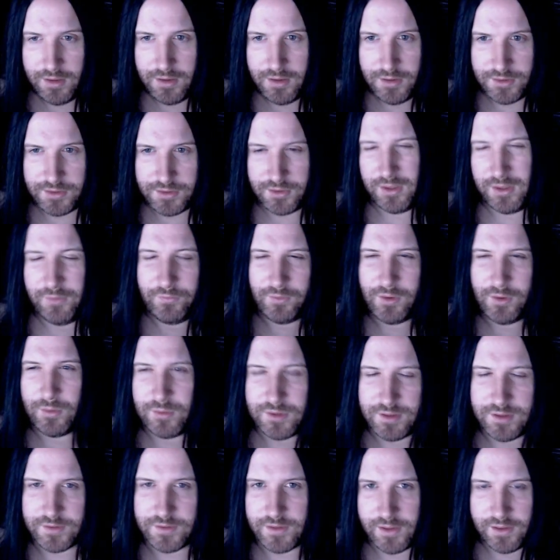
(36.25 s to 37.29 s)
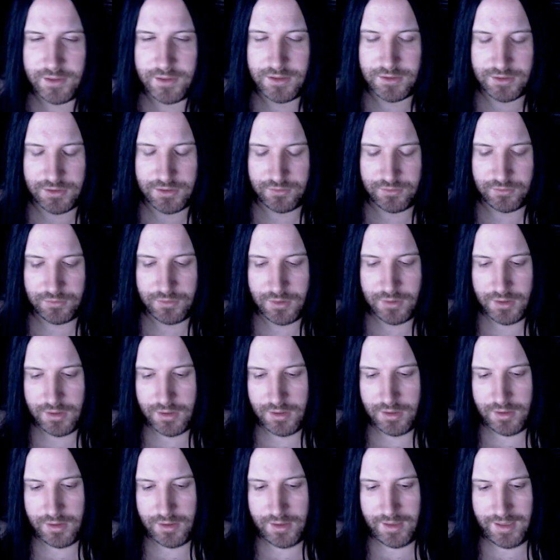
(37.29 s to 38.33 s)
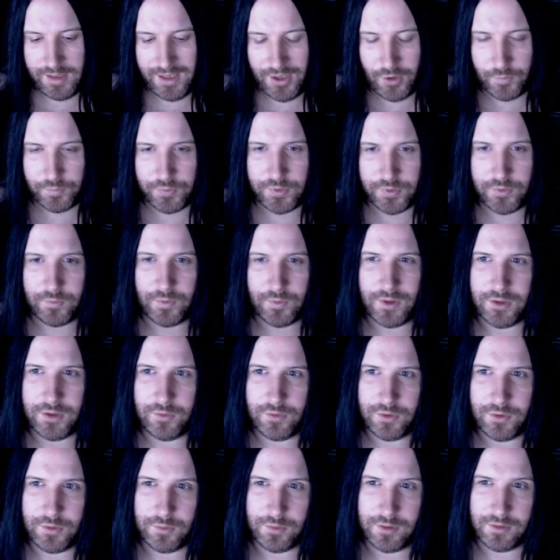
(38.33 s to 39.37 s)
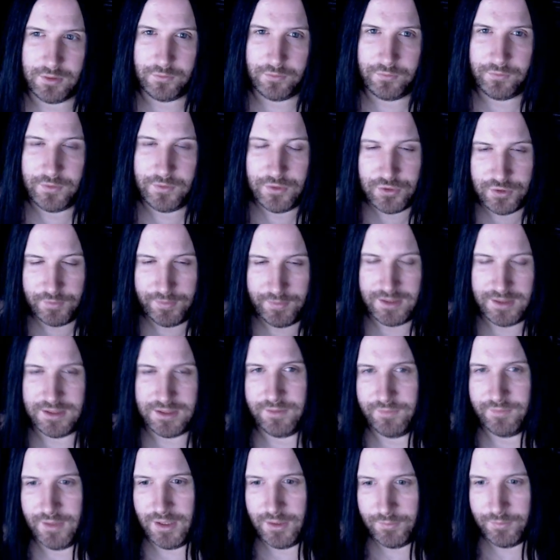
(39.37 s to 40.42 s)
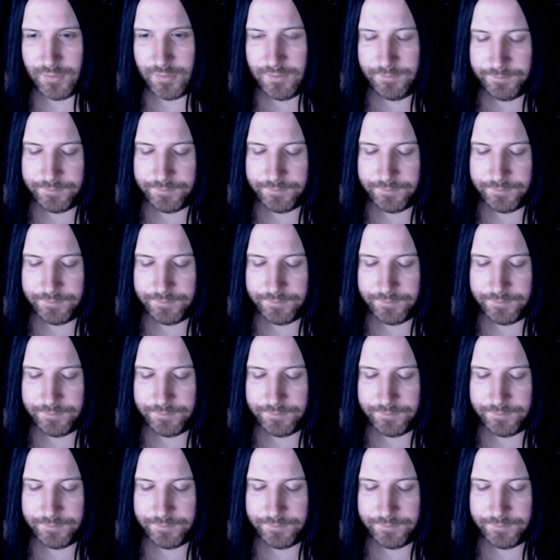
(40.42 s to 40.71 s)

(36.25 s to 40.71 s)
So GitFlow is designed to help you when you are doing feature-based development,